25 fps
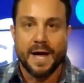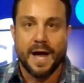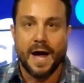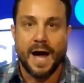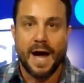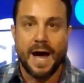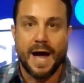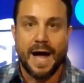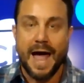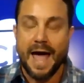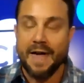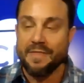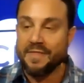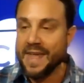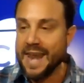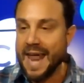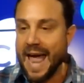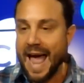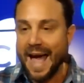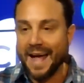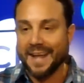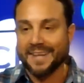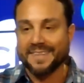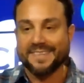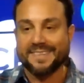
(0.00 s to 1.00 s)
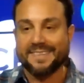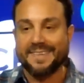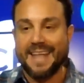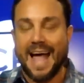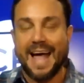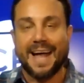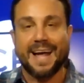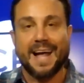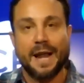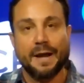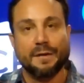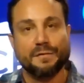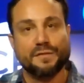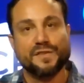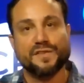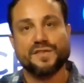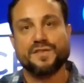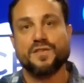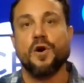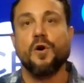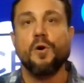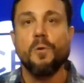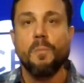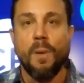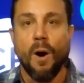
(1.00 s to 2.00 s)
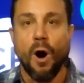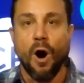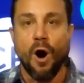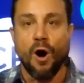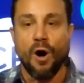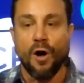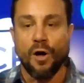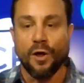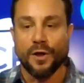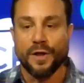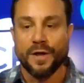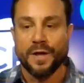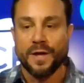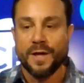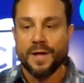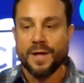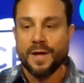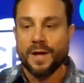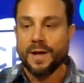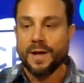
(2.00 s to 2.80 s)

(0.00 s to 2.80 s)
And then as that kind of snowballed,